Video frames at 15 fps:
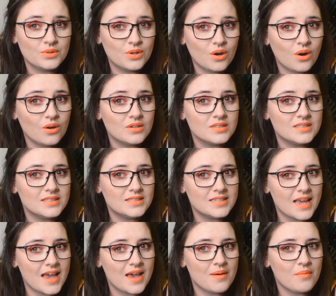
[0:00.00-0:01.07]

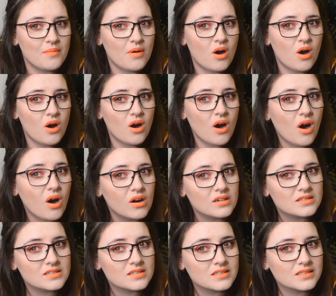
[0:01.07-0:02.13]
goddamn
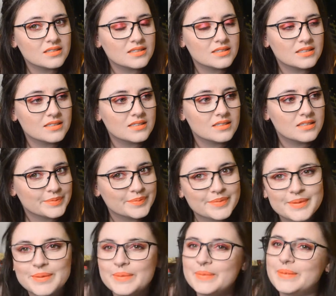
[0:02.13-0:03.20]
hot?
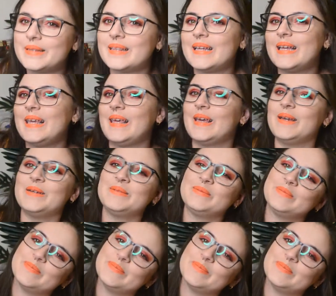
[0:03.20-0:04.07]
Oh, thank you.